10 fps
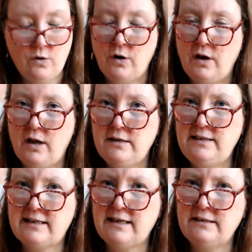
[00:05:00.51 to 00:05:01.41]
you
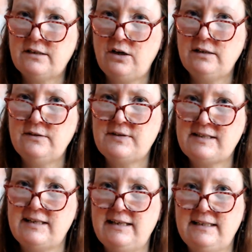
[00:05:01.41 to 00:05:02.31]
can kind of
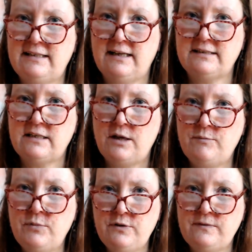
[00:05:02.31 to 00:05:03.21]
see that
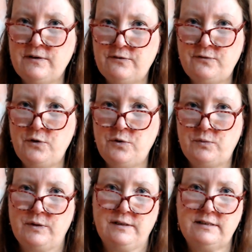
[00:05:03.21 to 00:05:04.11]
moving
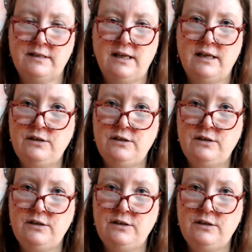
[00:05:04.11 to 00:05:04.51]
forward, you've